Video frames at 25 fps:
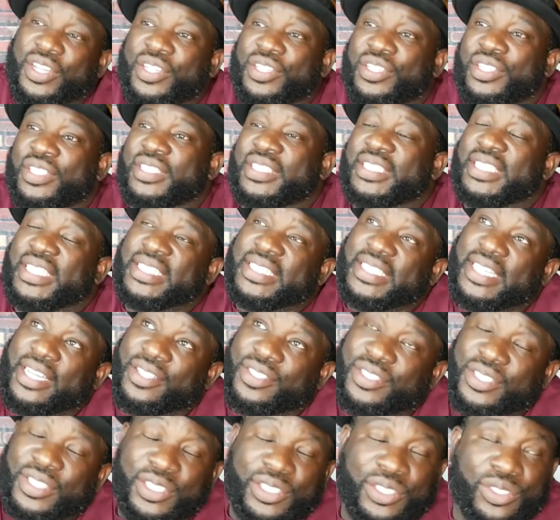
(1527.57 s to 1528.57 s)
Your sixth
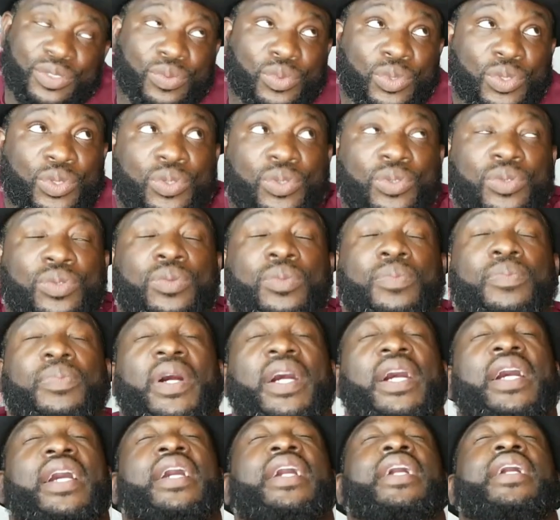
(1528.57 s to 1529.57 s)
house is ruled
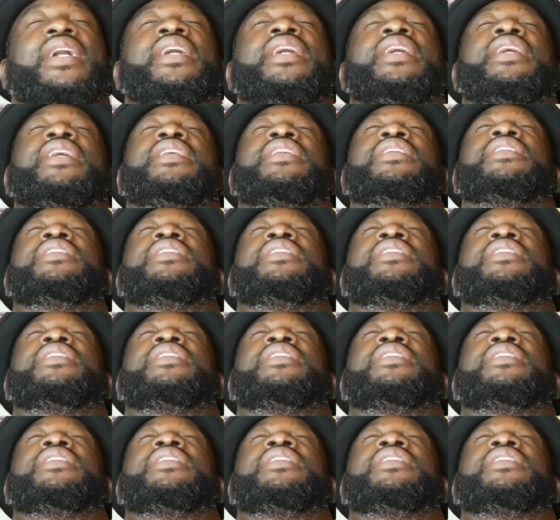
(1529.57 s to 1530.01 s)
by